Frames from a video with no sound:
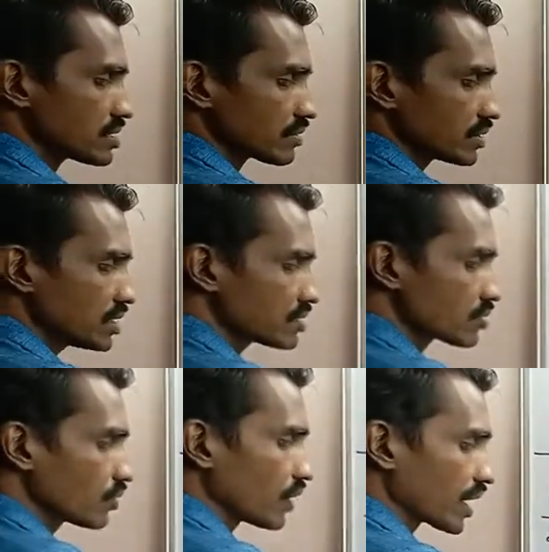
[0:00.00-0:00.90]
these
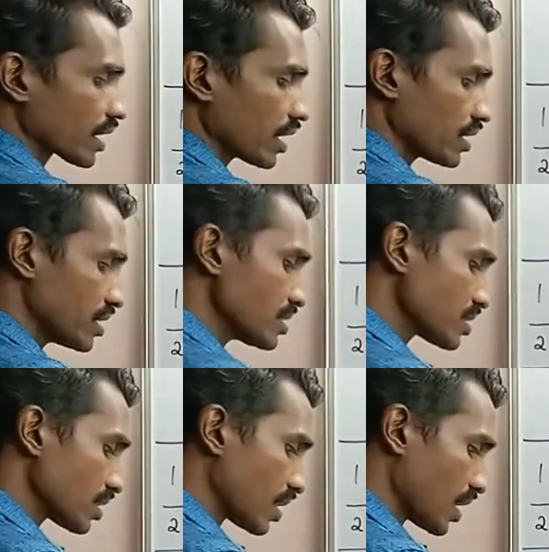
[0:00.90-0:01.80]
two wire is
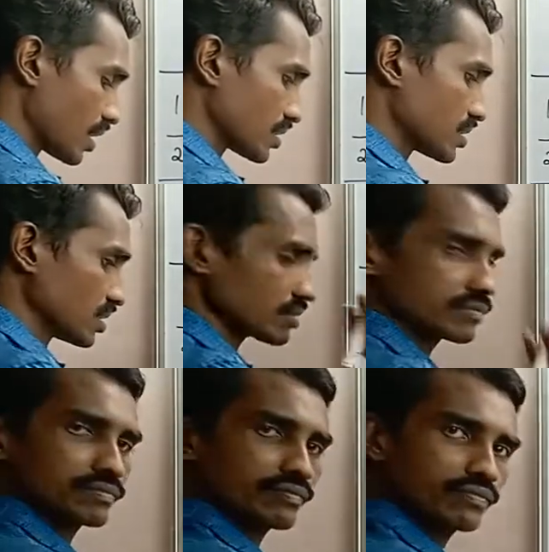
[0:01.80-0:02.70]
connected.
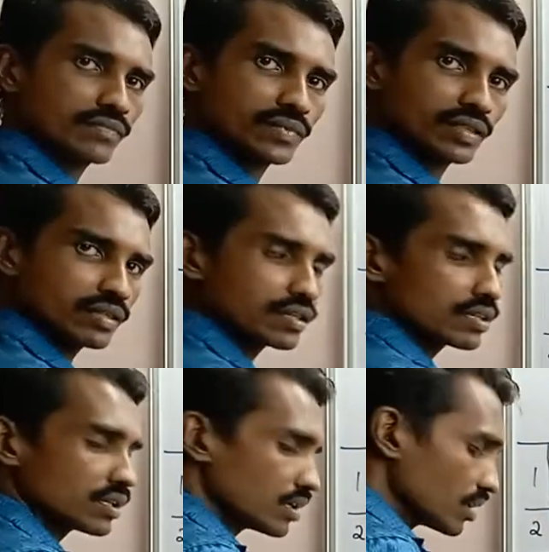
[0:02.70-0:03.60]

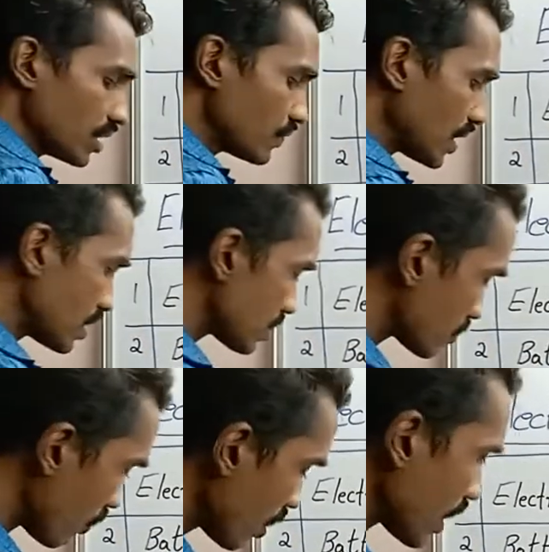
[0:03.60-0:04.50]
If there is
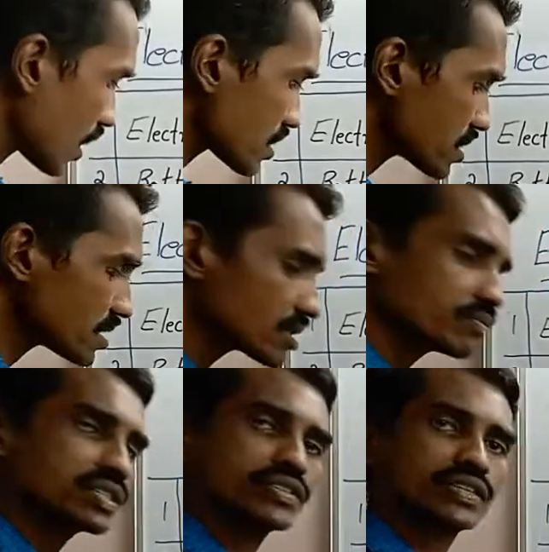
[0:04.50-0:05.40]
no connections in
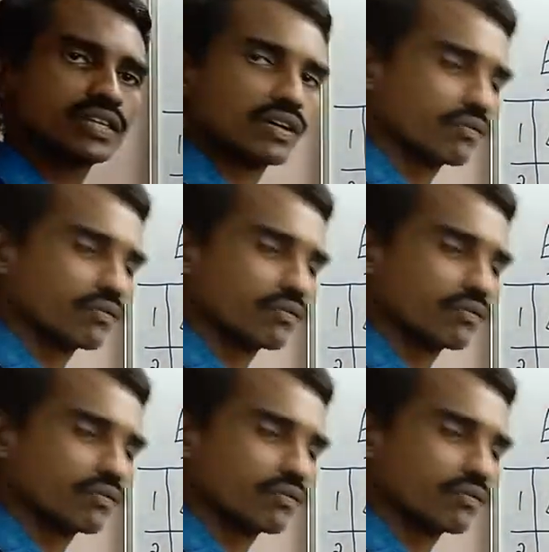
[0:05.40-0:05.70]
between a